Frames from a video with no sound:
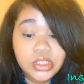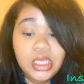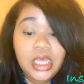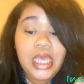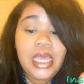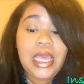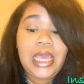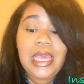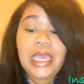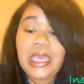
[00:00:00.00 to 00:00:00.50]

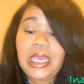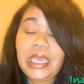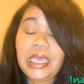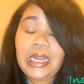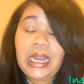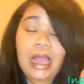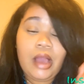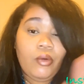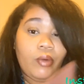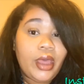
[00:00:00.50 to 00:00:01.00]
And I will
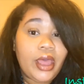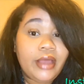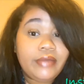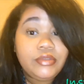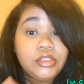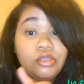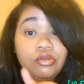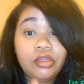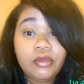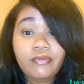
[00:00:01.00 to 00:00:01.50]
have 2
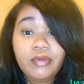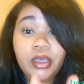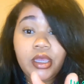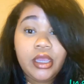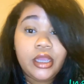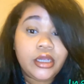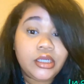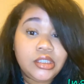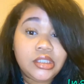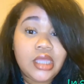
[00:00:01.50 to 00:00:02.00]
different
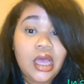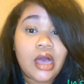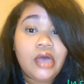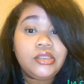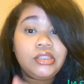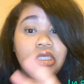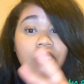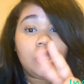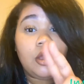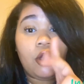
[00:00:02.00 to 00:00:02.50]
hairstyles, and
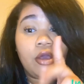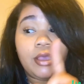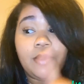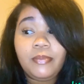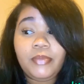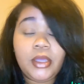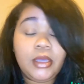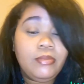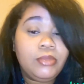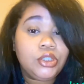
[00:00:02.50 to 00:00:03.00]
y'all can pick
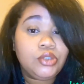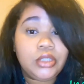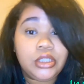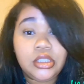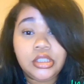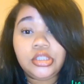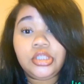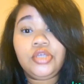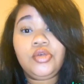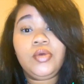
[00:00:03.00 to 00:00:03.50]
between the
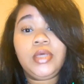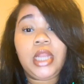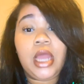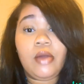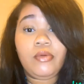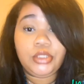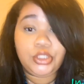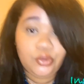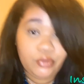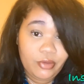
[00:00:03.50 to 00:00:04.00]
2, and I will do
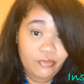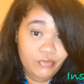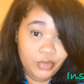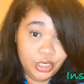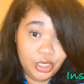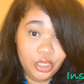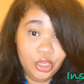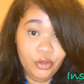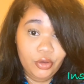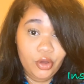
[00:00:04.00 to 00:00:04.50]
a video
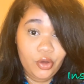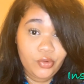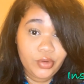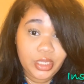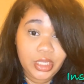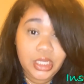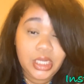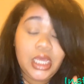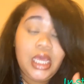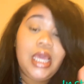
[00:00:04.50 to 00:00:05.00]
on it
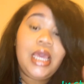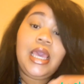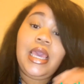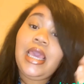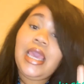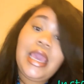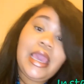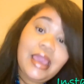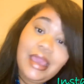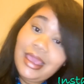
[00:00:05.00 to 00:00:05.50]

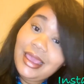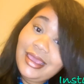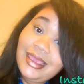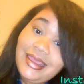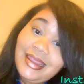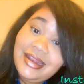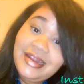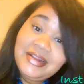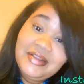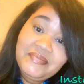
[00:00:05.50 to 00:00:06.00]

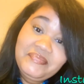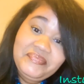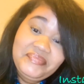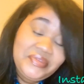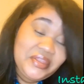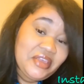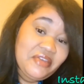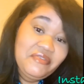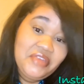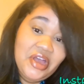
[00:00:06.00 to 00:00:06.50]
and give
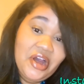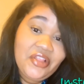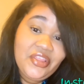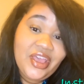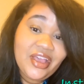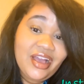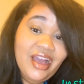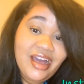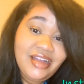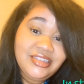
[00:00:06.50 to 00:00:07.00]
y'all that
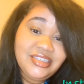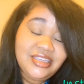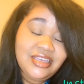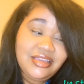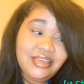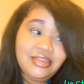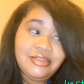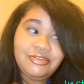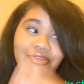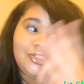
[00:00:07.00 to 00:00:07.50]
content.
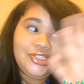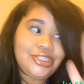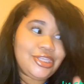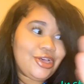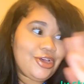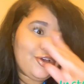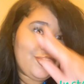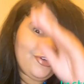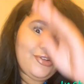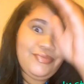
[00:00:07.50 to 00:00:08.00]

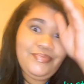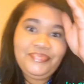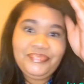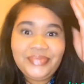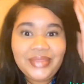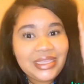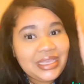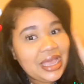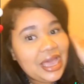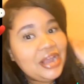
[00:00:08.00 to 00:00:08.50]
So
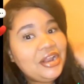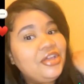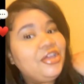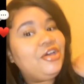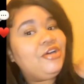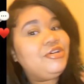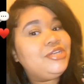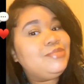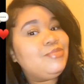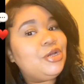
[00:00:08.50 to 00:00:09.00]
gotta go because
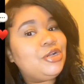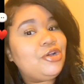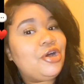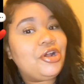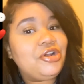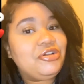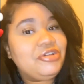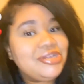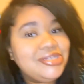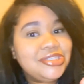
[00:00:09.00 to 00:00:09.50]
my daughter
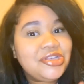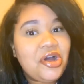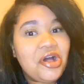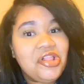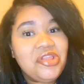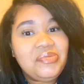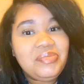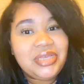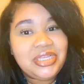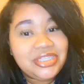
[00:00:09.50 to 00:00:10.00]
is calling
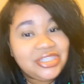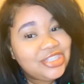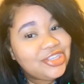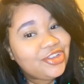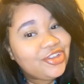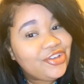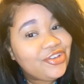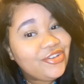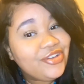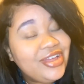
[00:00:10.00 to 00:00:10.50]
me. So
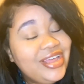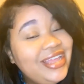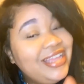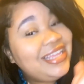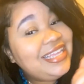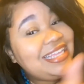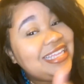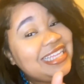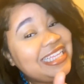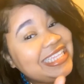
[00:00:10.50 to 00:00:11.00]

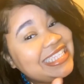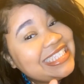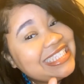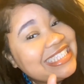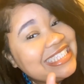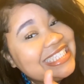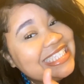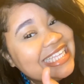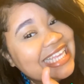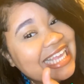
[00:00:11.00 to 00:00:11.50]

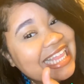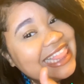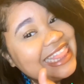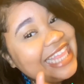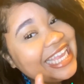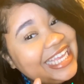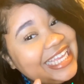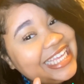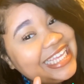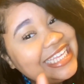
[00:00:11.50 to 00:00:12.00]

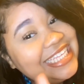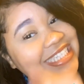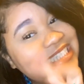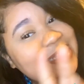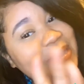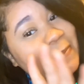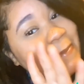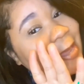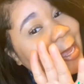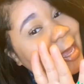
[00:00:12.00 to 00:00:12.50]
Thanks,
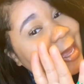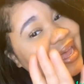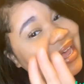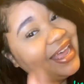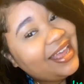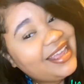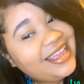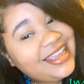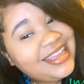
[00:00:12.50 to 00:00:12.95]
bye.